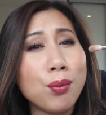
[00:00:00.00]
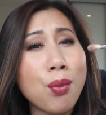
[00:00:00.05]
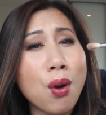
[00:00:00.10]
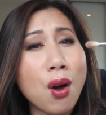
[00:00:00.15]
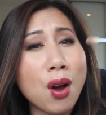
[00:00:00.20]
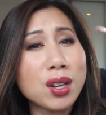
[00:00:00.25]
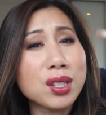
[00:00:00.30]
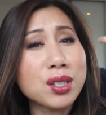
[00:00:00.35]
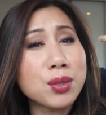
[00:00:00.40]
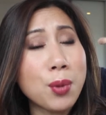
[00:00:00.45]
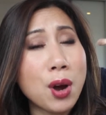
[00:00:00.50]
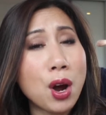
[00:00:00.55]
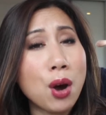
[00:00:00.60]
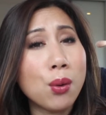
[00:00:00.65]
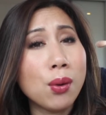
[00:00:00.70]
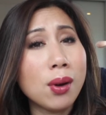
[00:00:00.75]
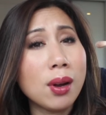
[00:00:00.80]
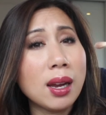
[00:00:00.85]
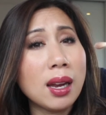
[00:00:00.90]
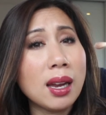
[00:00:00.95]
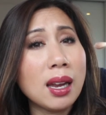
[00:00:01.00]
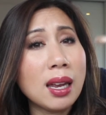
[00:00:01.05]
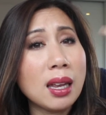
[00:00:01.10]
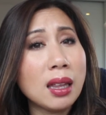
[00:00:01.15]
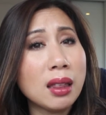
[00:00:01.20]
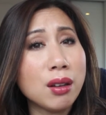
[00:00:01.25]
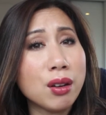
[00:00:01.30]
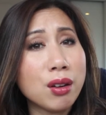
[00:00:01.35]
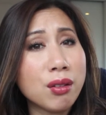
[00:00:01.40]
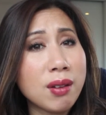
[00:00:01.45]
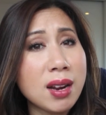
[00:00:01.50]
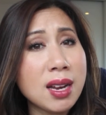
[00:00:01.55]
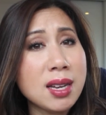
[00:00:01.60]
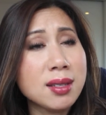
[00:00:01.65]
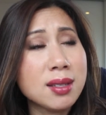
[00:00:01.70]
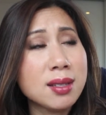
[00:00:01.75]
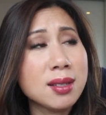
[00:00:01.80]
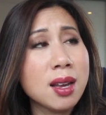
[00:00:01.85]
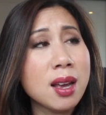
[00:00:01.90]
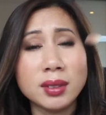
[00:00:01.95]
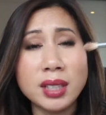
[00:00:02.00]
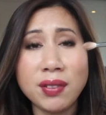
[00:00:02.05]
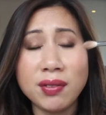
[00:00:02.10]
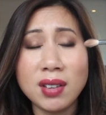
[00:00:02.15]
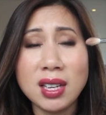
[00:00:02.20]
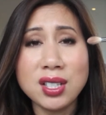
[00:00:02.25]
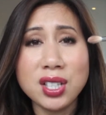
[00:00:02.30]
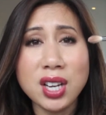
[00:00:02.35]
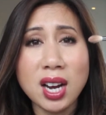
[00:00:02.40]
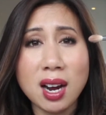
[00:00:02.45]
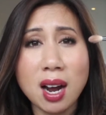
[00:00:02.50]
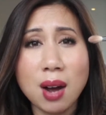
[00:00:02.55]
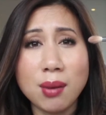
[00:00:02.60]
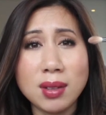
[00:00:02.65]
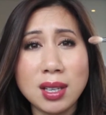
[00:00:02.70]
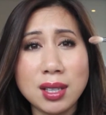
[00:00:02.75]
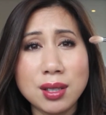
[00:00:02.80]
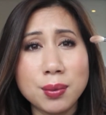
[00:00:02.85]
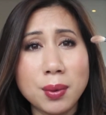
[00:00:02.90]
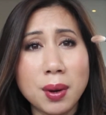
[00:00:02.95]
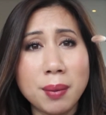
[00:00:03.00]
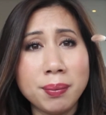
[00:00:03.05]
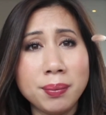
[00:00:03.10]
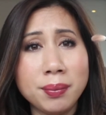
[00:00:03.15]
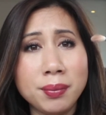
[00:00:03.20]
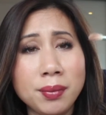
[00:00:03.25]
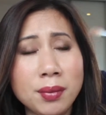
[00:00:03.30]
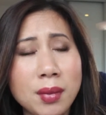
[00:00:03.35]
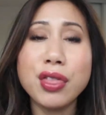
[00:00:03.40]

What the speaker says: works well in the crease, definitely check out this one.